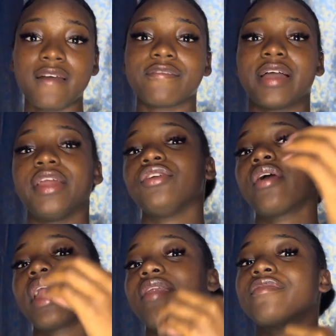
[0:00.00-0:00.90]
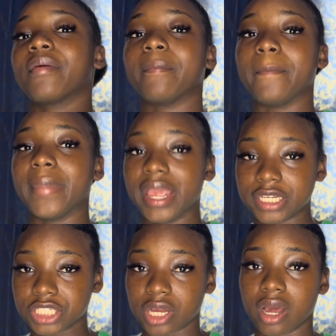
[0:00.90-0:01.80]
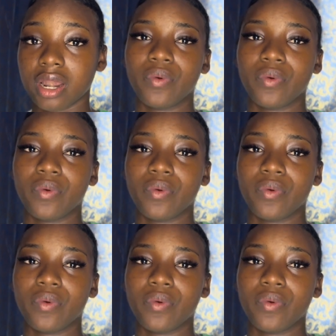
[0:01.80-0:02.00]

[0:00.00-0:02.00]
find your information,